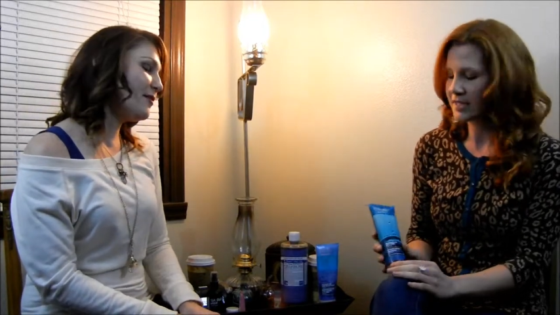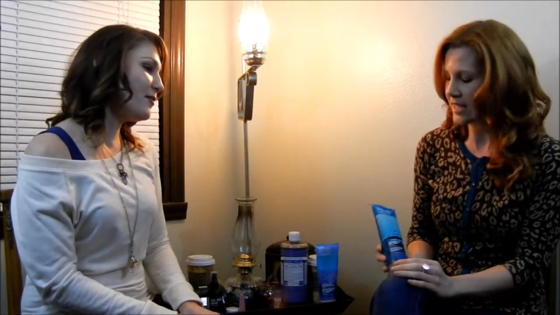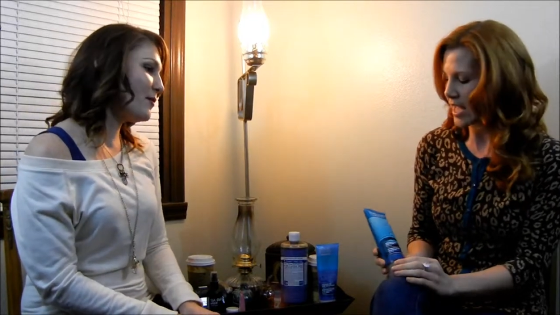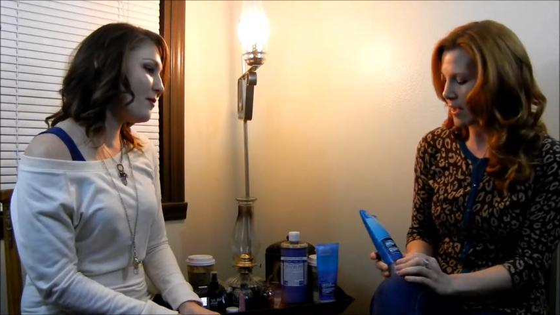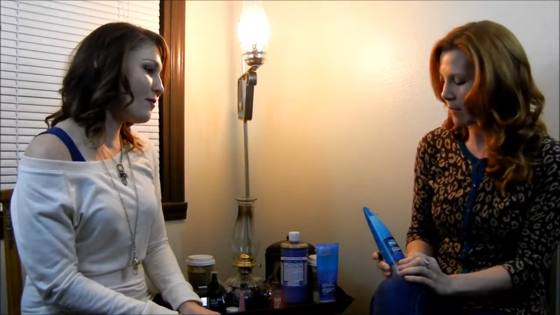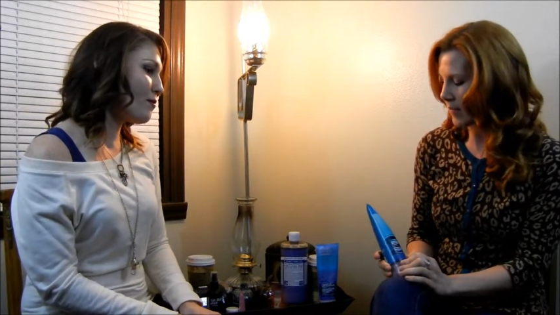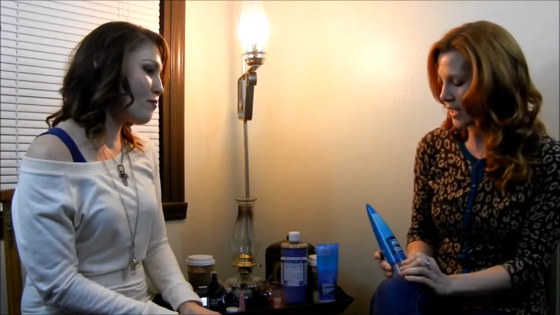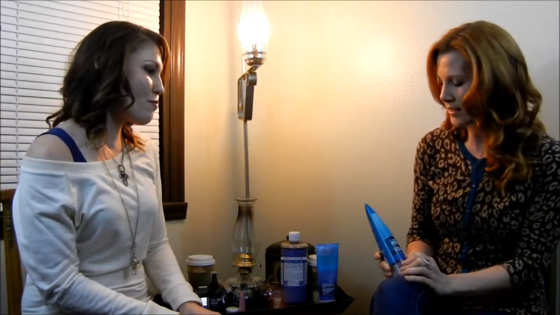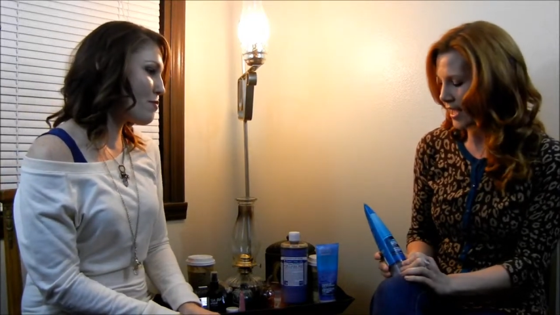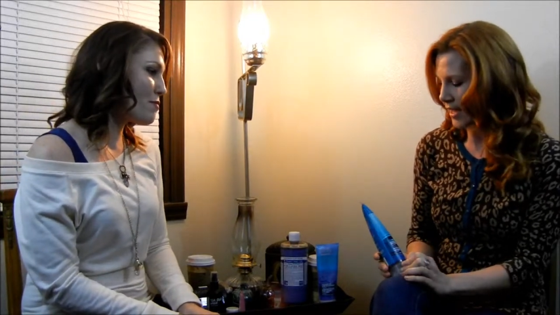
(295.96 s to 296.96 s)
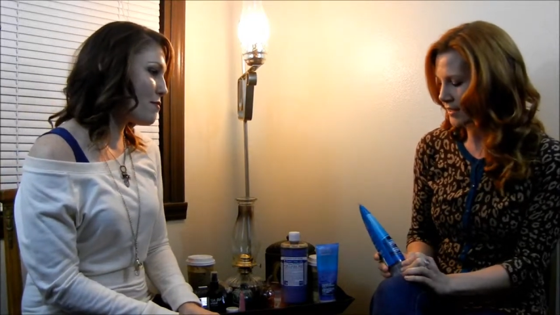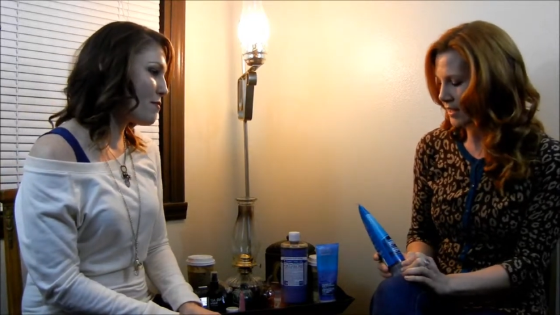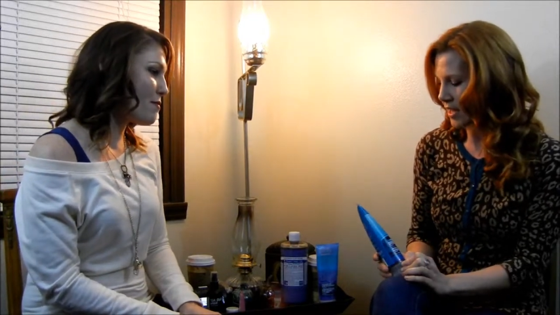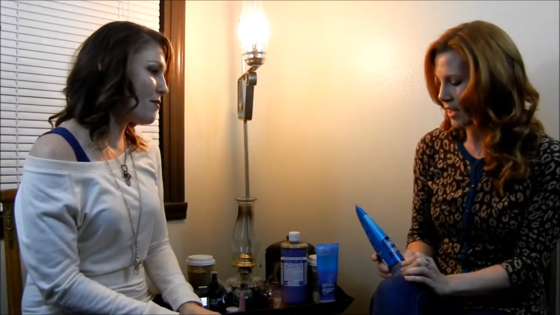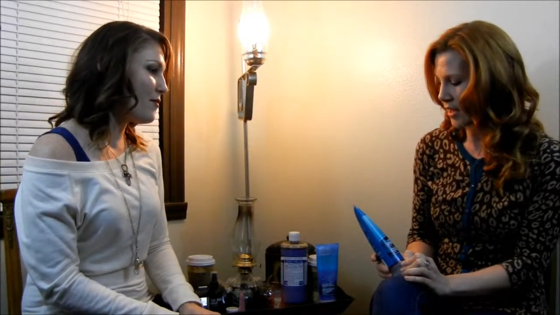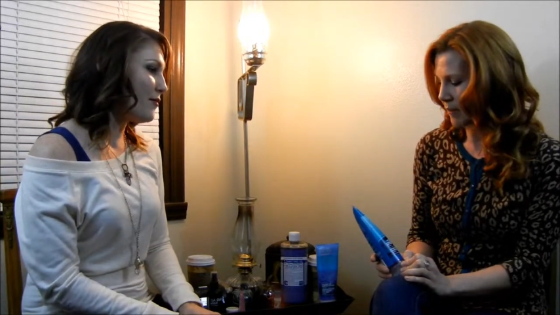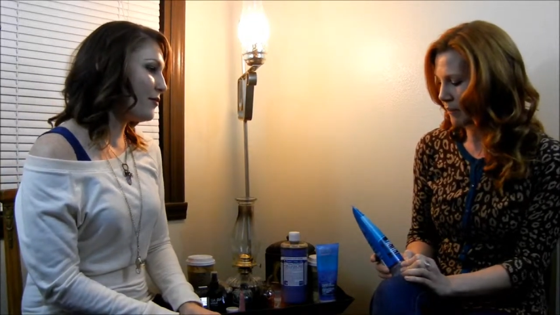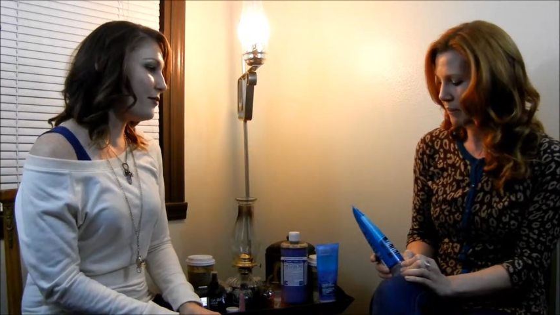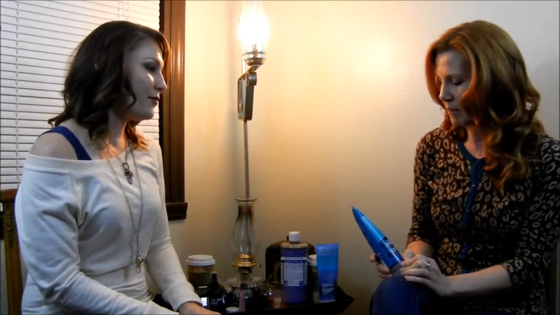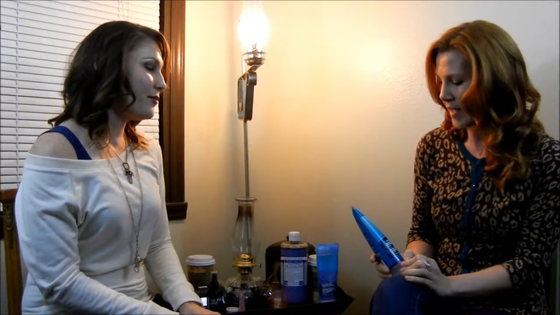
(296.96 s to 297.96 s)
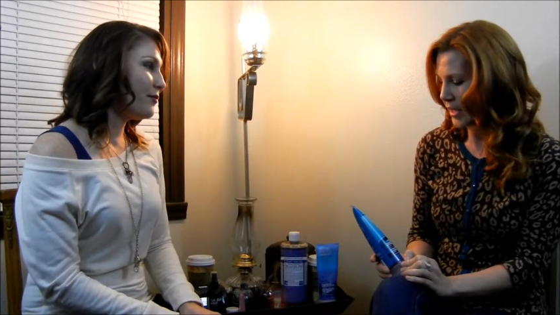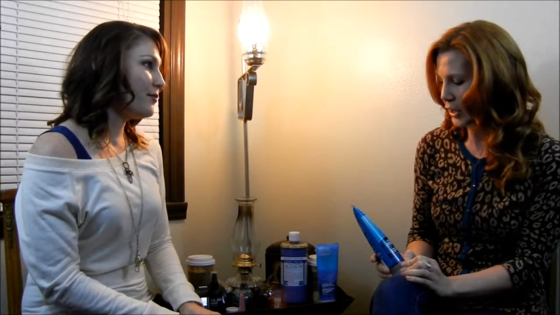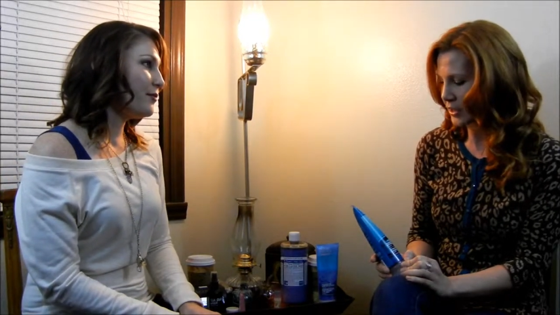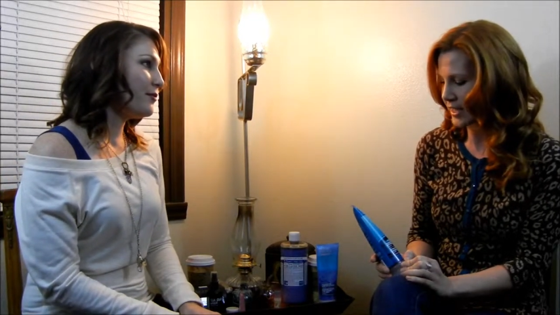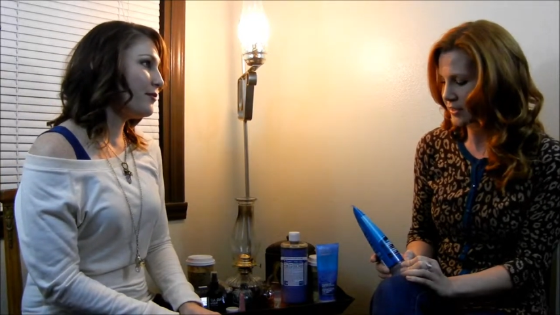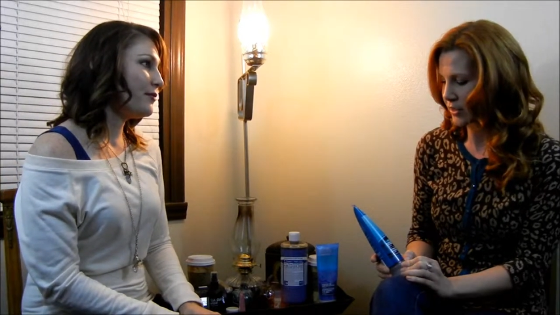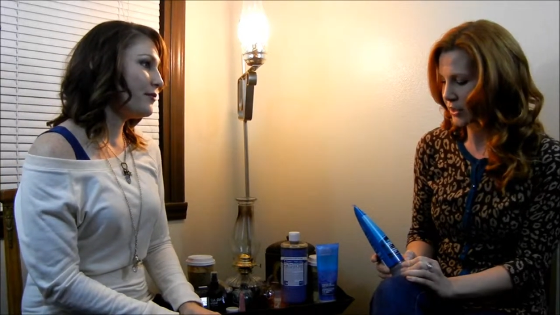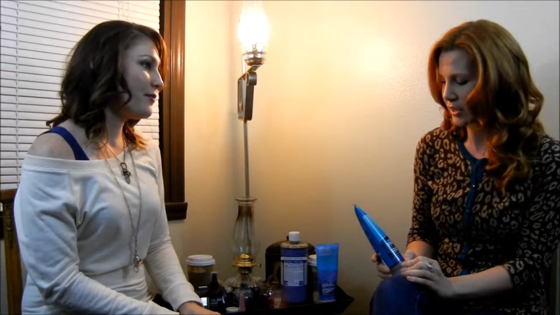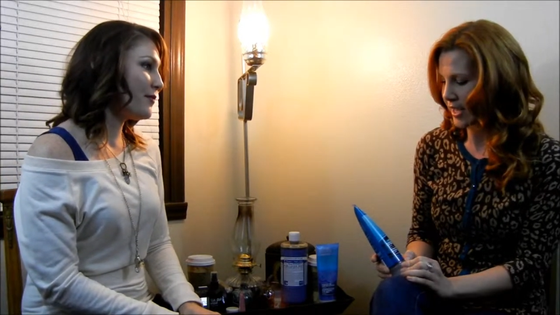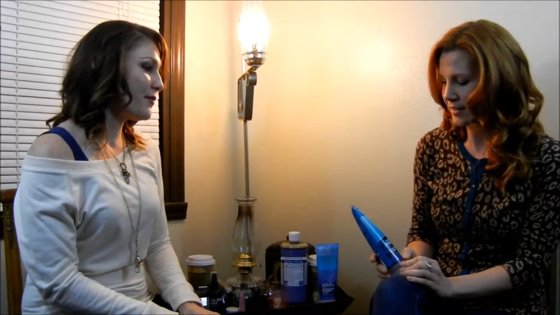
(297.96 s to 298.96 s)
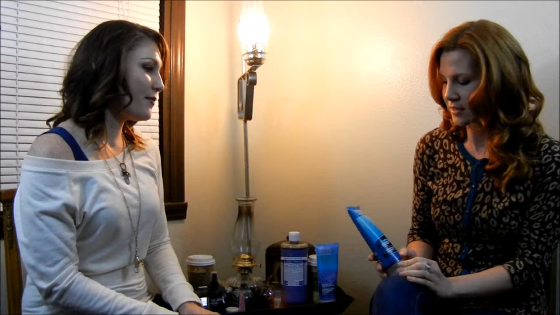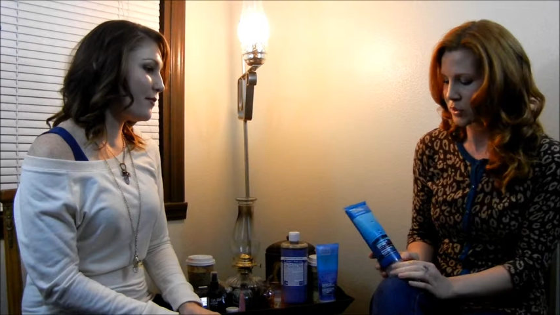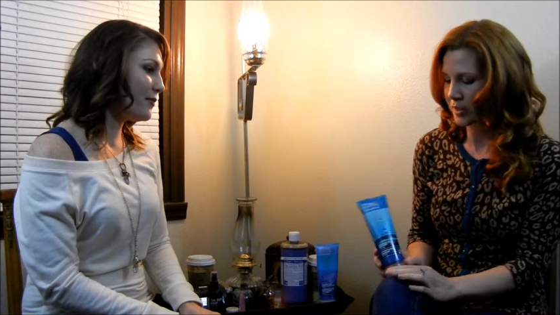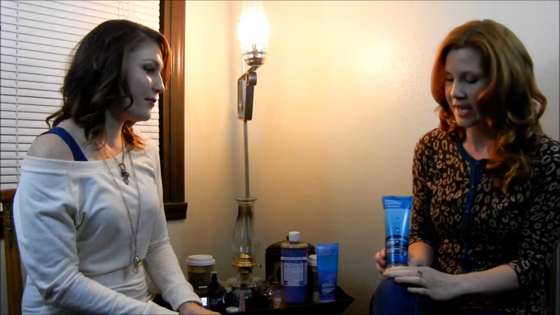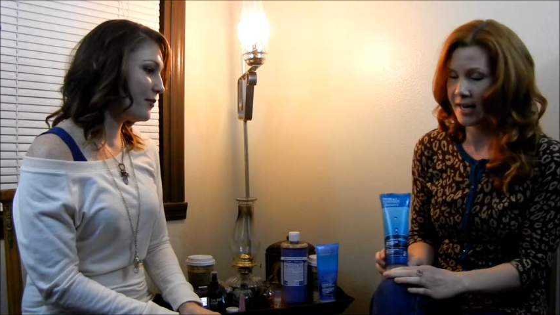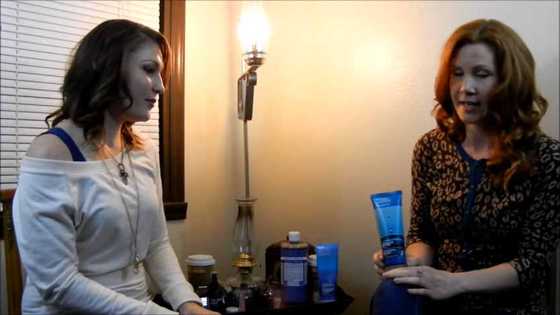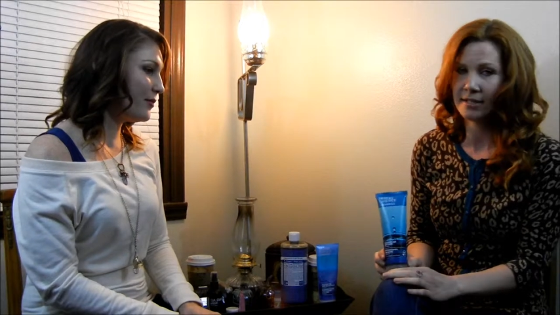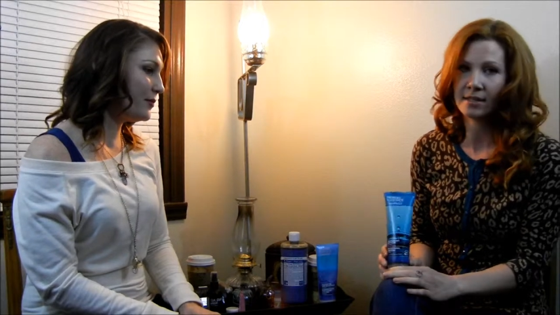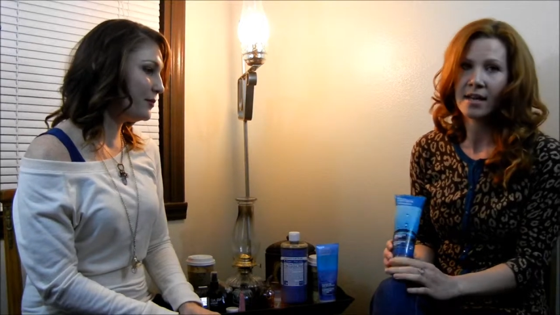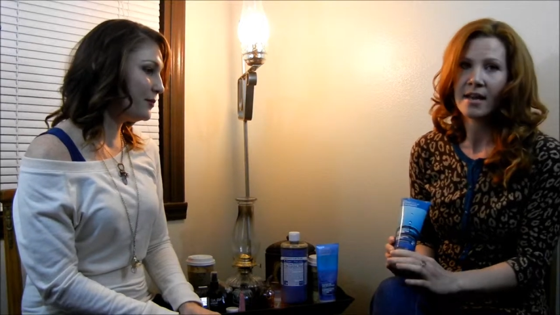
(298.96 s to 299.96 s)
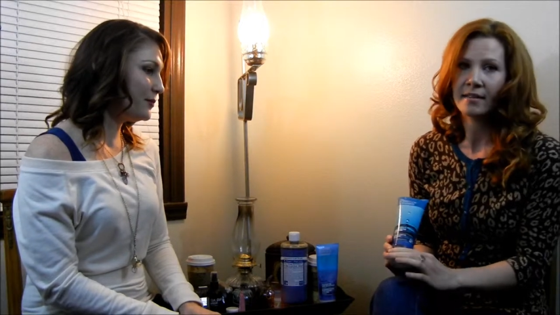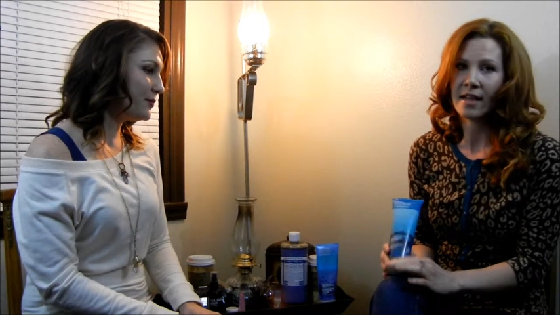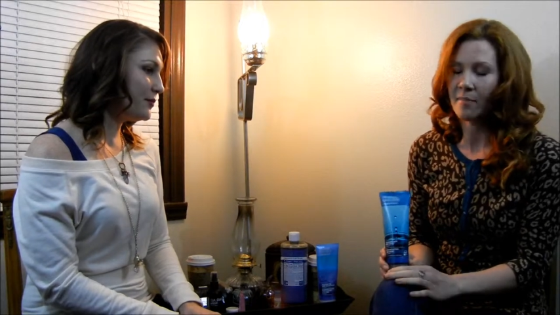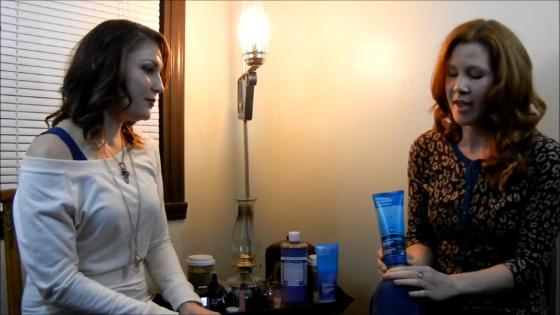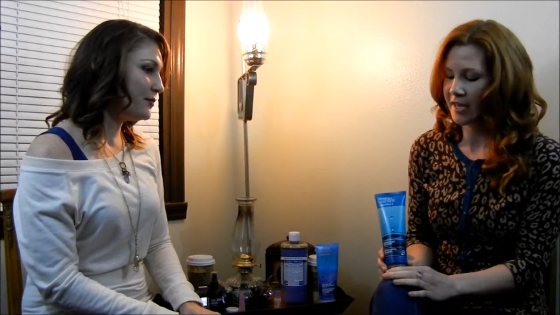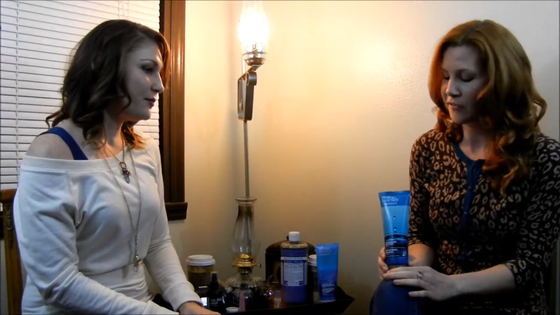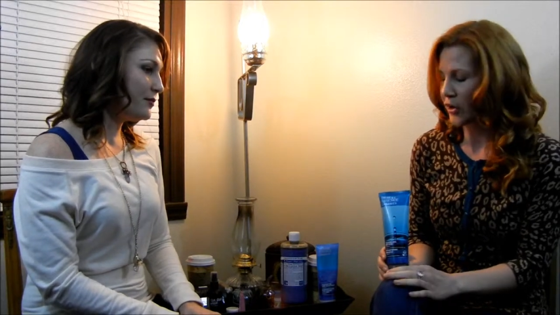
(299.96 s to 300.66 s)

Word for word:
Speaker 1: same exact um, maker, Desert Essence Organics. They make a